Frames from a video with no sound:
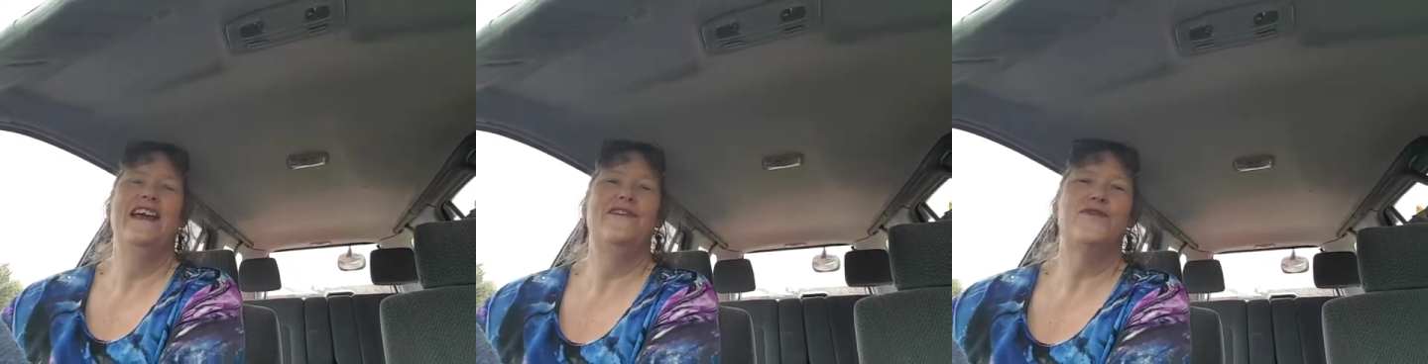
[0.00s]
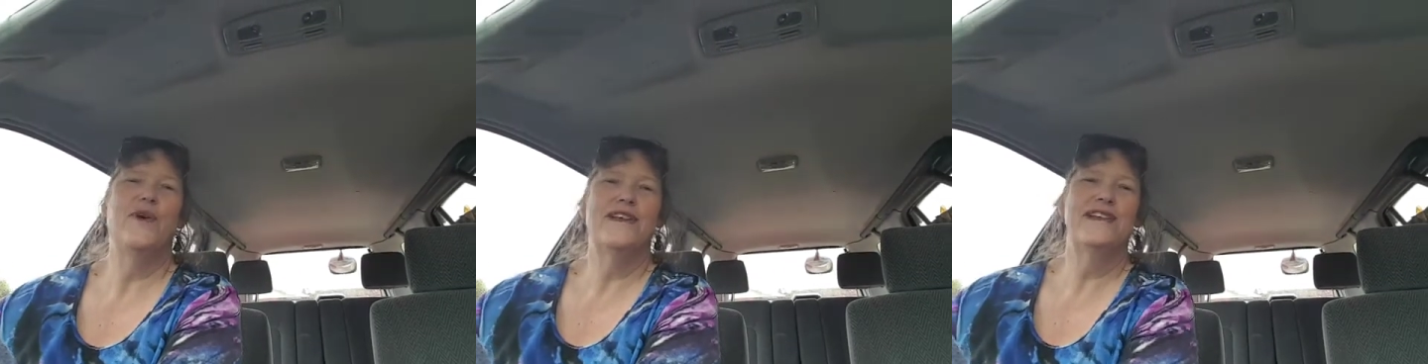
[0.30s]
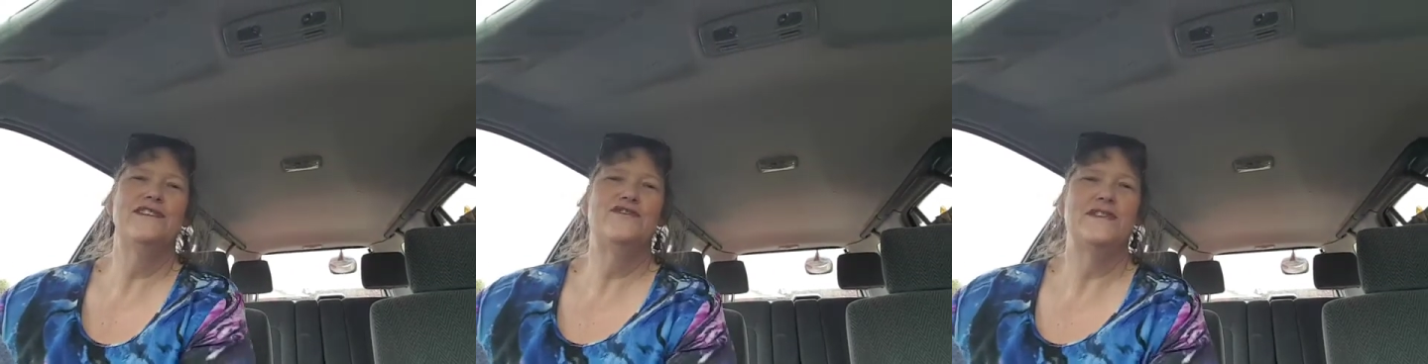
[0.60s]
have quite an
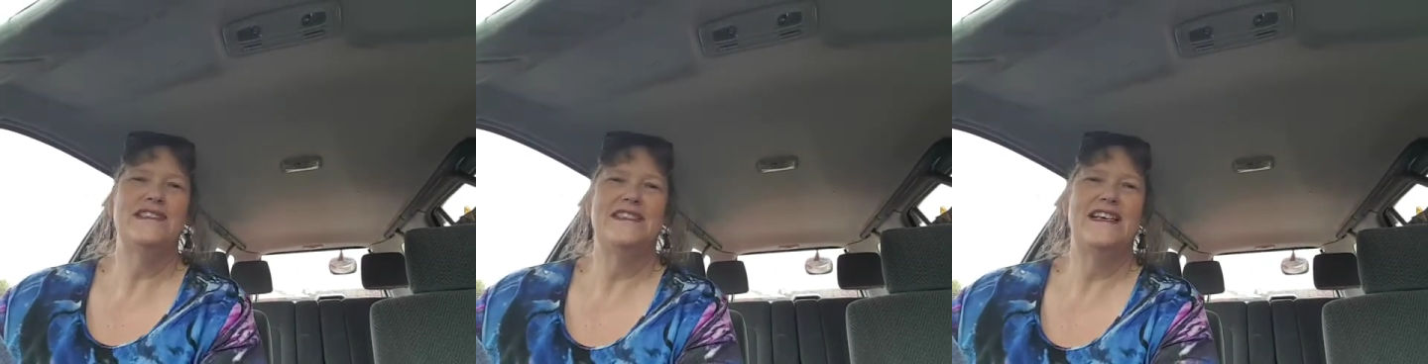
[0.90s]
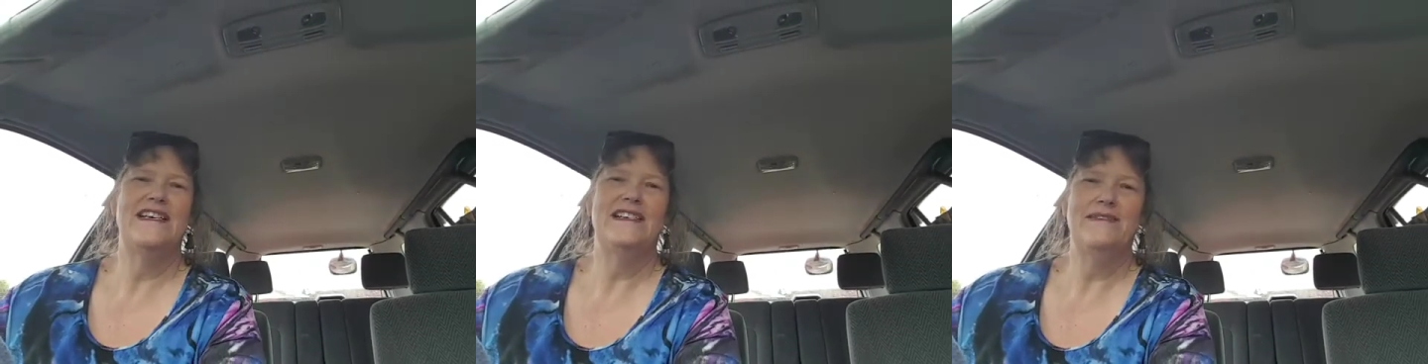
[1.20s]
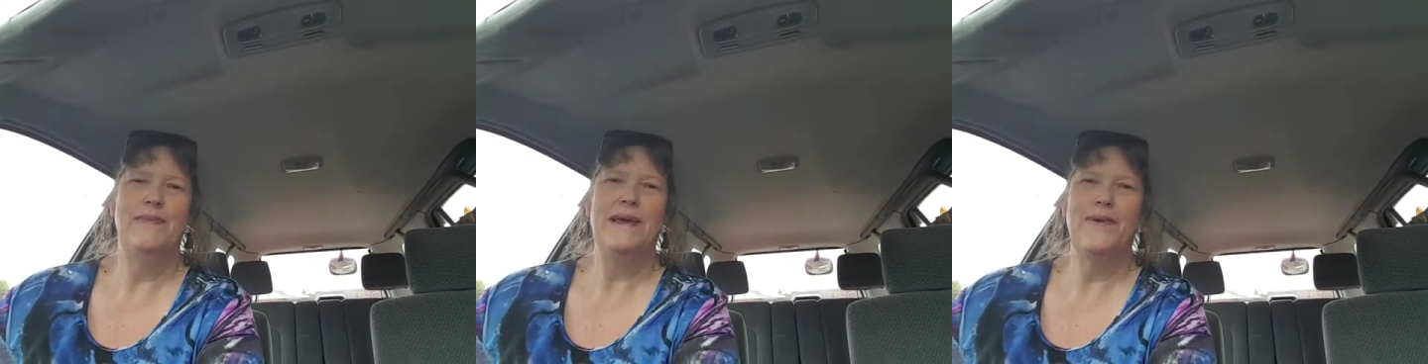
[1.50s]
interest
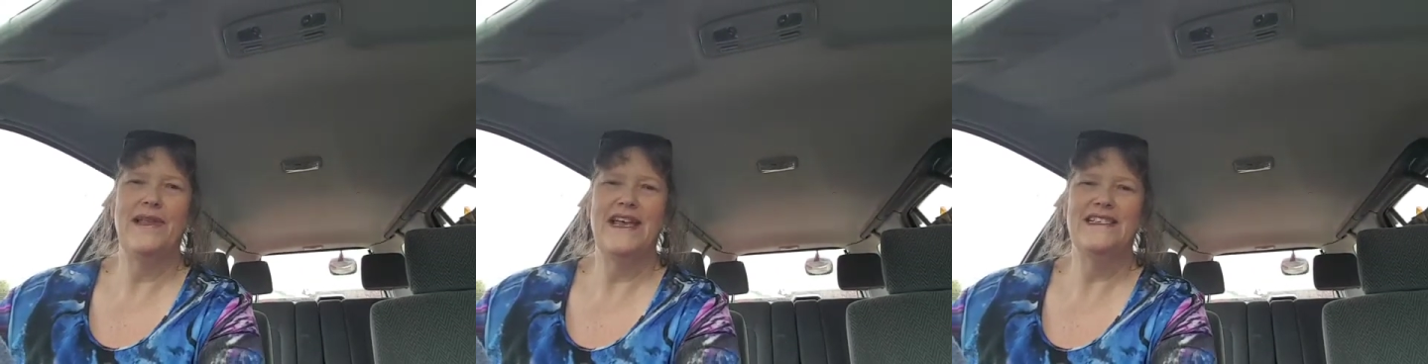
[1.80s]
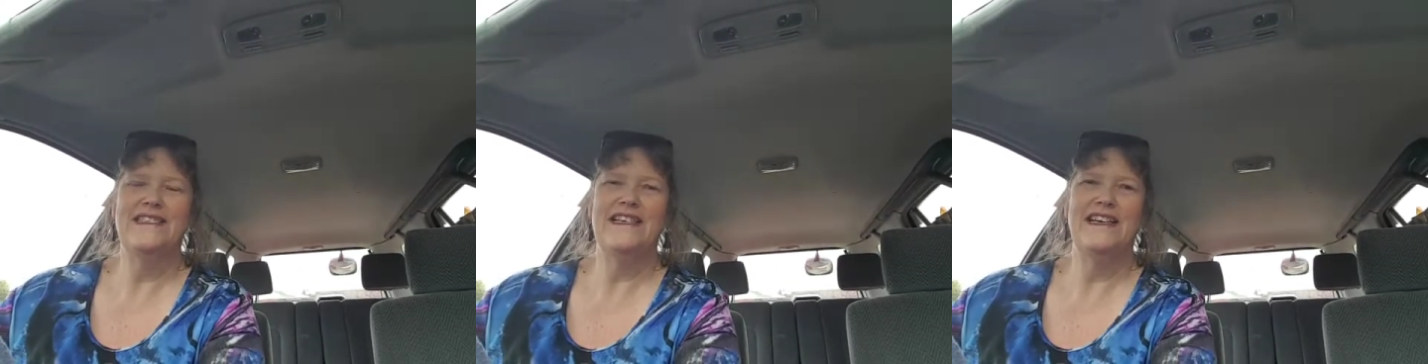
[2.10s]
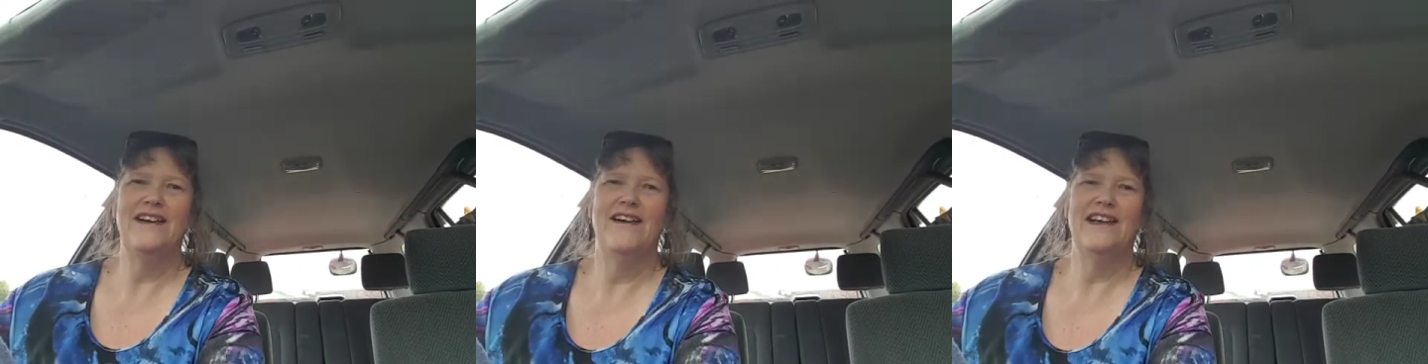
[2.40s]
in people
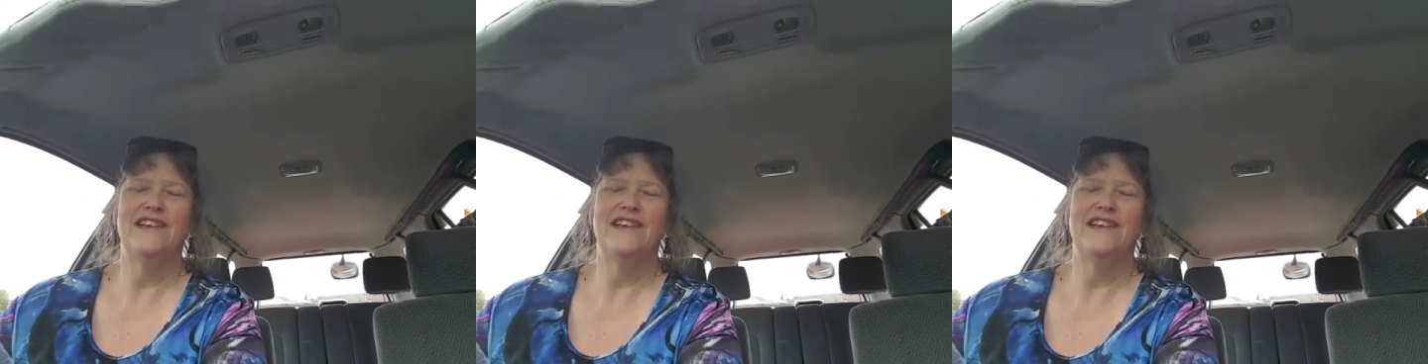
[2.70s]
exiting high